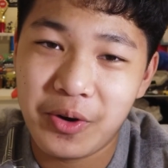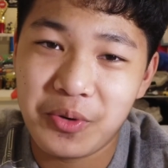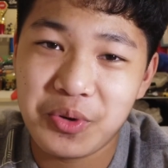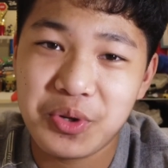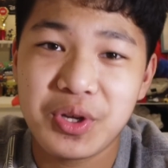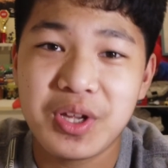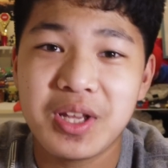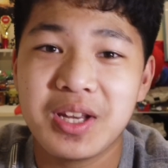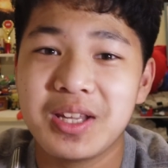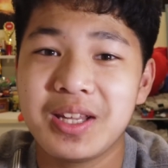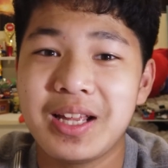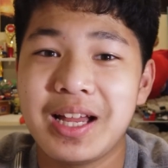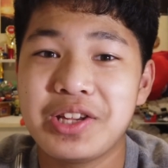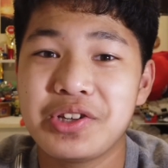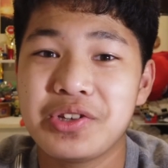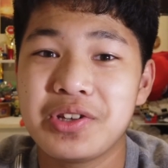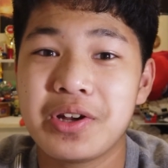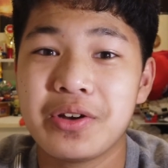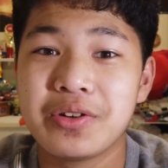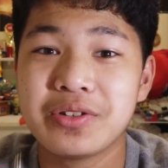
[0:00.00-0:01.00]
You can
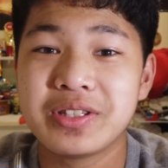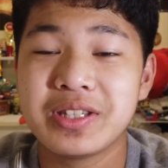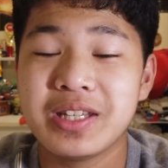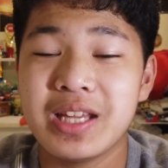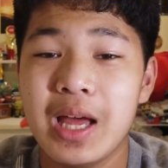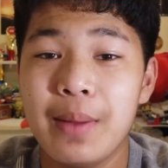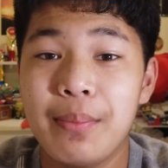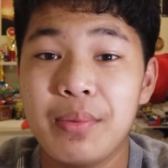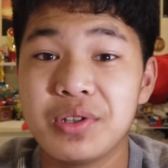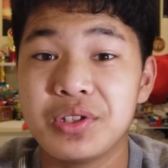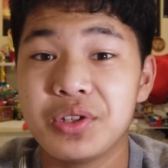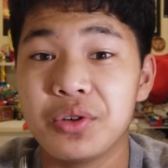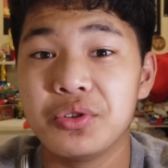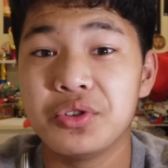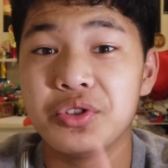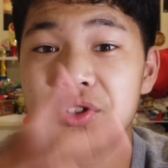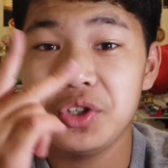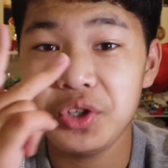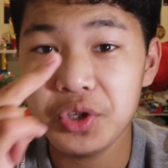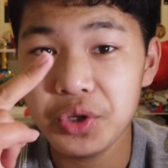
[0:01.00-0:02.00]
actually go see episode
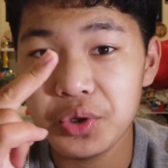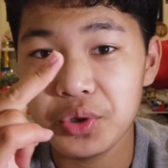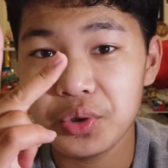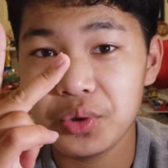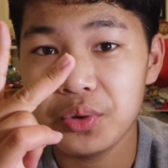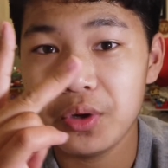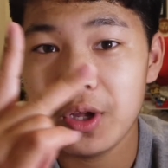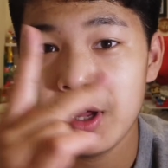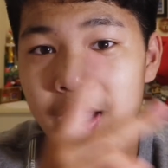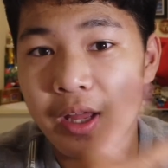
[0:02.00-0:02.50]
2